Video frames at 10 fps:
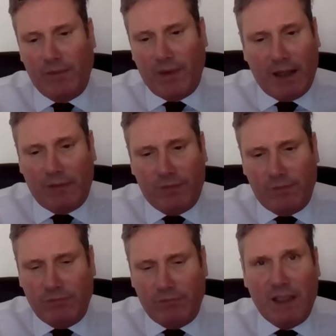I've
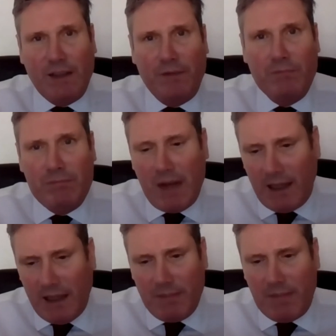received
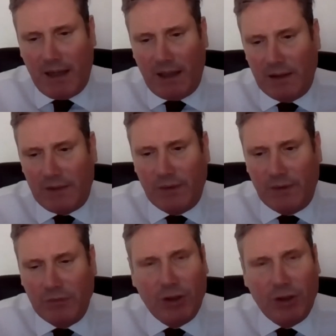many emails from